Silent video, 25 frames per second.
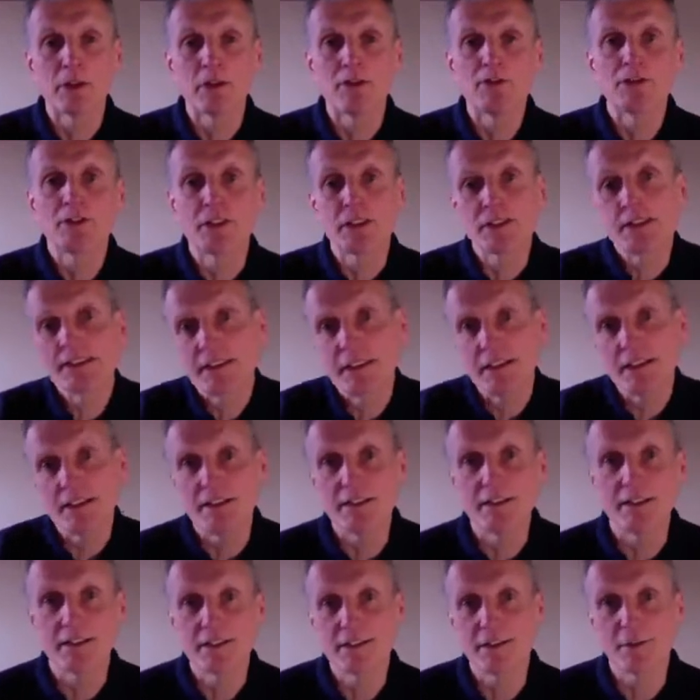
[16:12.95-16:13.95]
are often
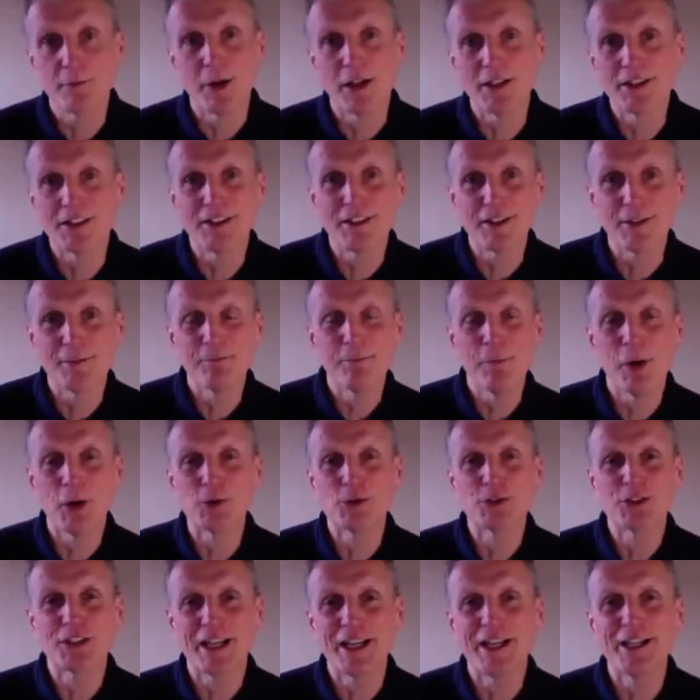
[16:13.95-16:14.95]
seen as the ones that
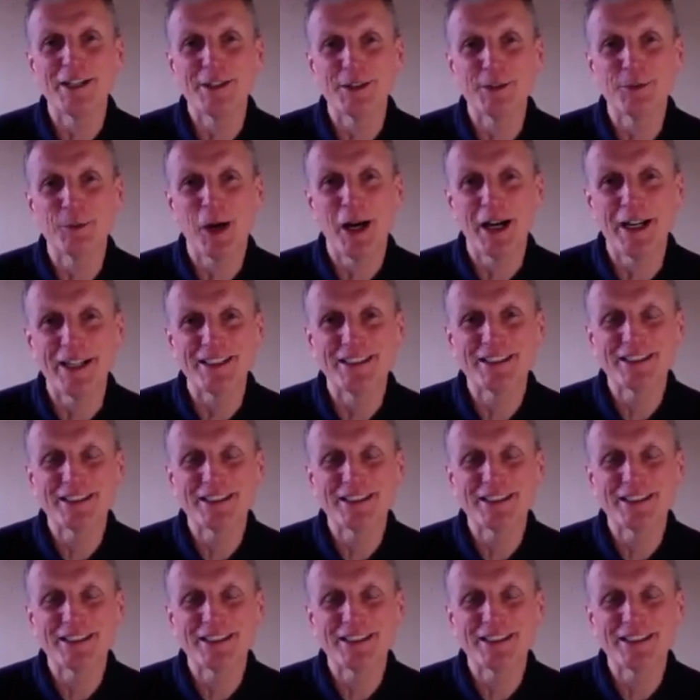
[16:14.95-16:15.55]
most get in the way.